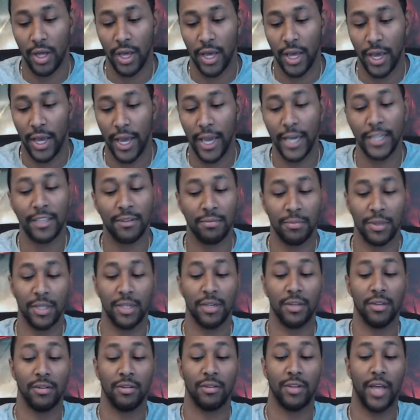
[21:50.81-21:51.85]
X-Men
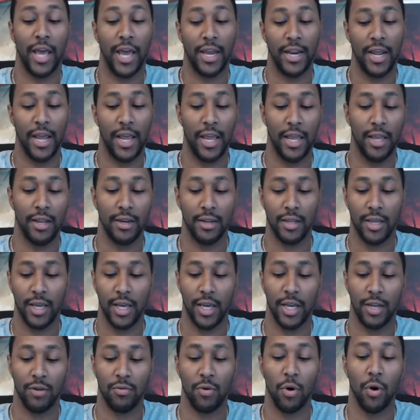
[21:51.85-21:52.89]
is at 8,
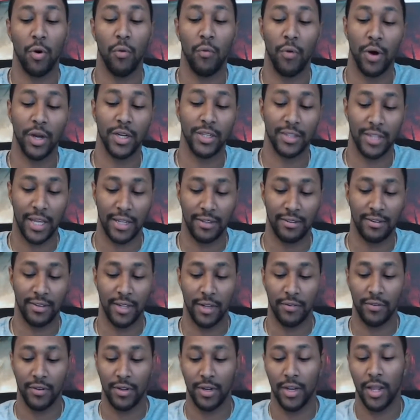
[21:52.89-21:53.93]
and Rogue One is at
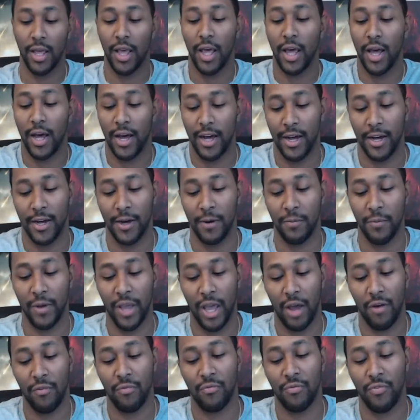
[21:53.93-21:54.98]
7. We
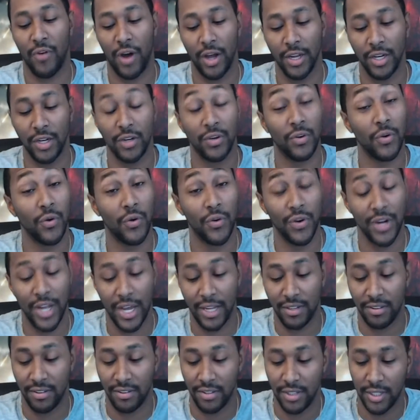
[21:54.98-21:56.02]
have Finding Dory at
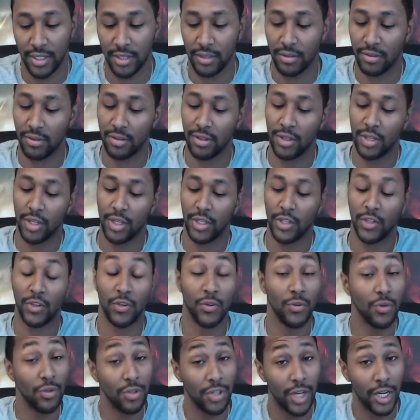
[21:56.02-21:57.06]
6,
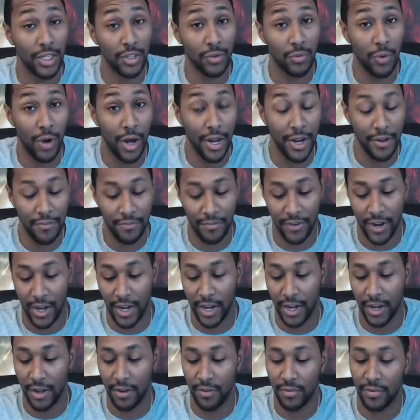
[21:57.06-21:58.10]
Suicide Squad at
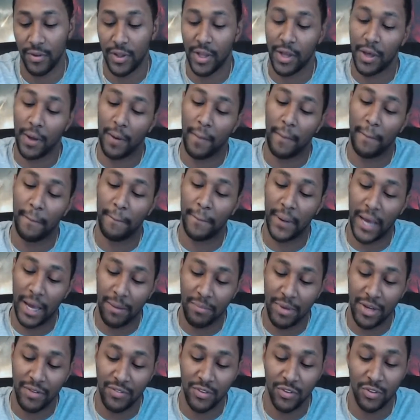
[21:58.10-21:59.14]
5,
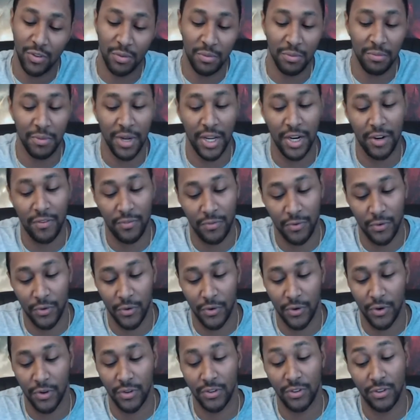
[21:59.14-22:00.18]
Batman v Superman at
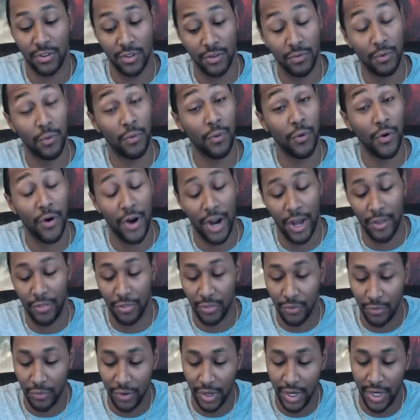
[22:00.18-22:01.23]
4, Civil War at
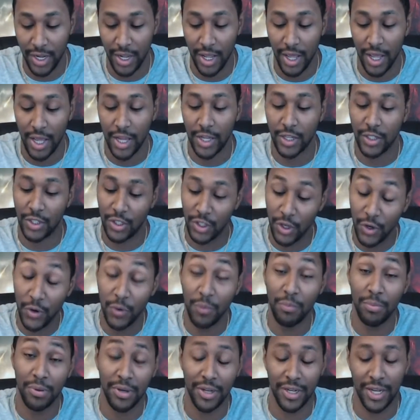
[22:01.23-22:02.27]
3, Jungle
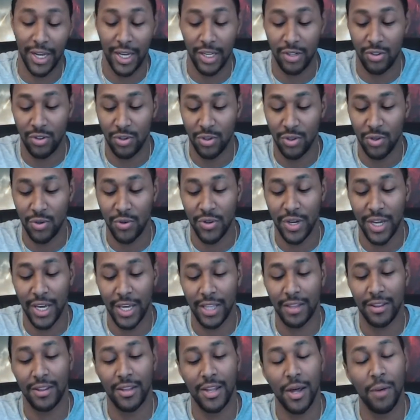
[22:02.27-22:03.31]
Book at 2,
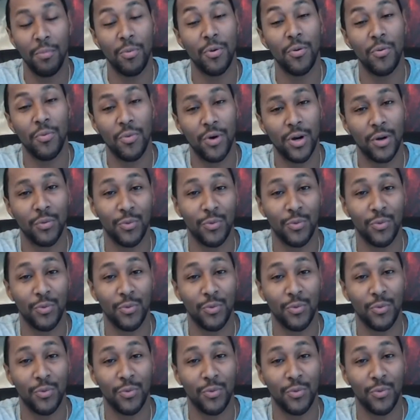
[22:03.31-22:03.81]
and #1,